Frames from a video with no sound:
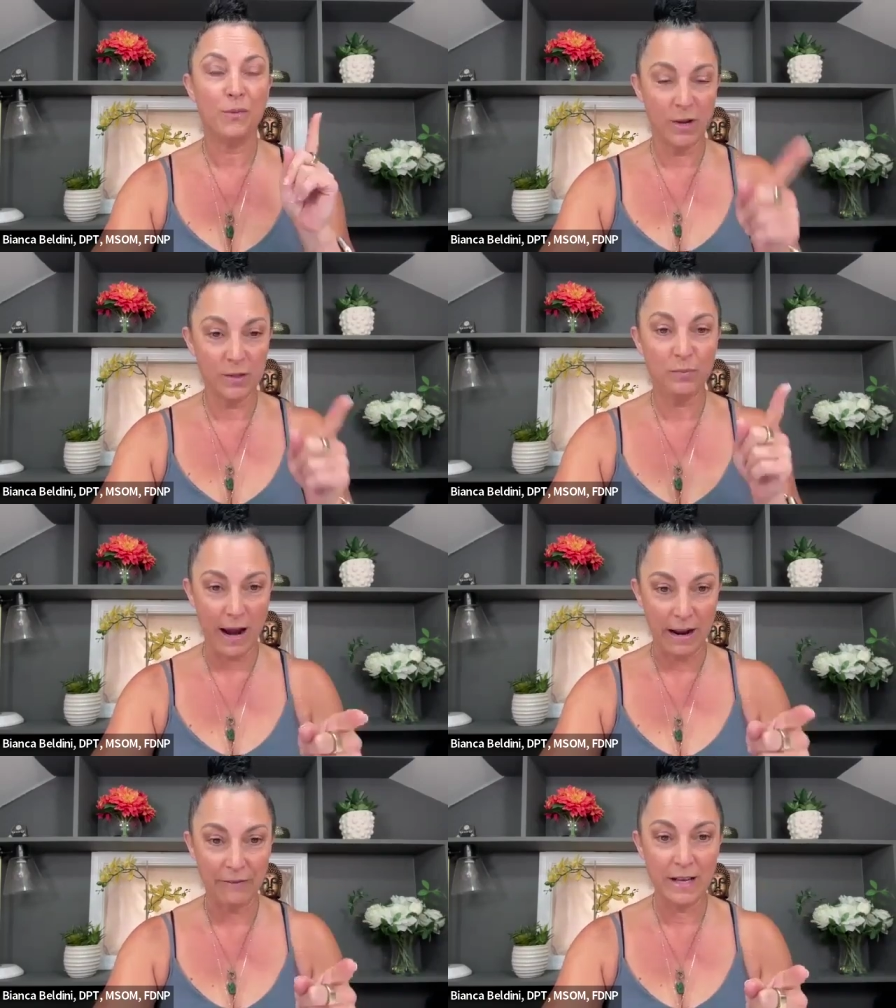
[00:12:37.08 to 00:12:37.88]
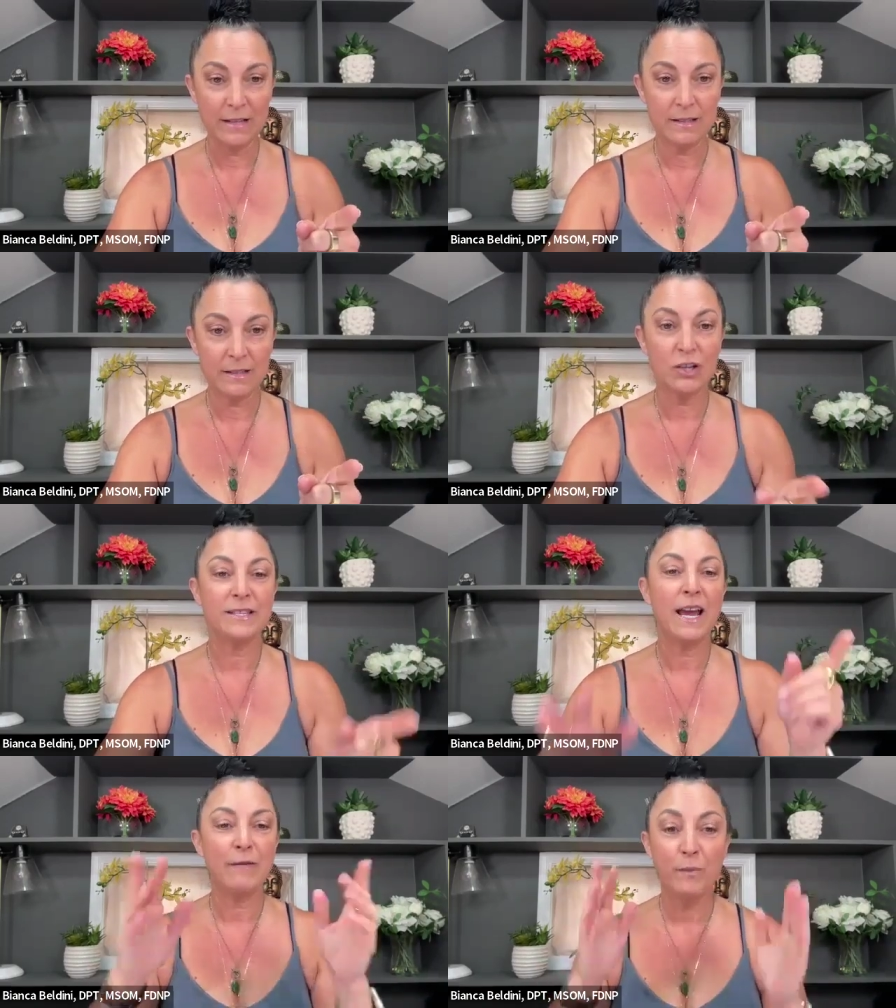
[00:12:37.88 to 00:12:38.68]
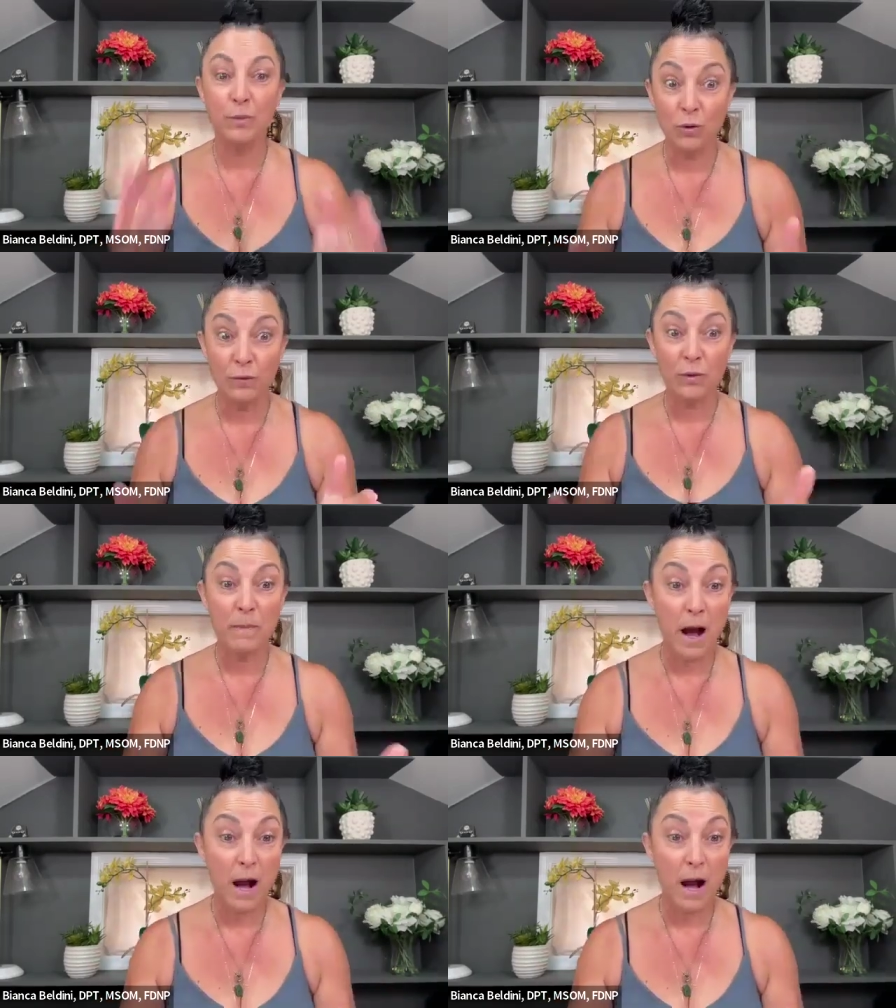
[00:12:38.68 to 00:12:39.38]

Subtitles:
it was breakfast because I have a beautiful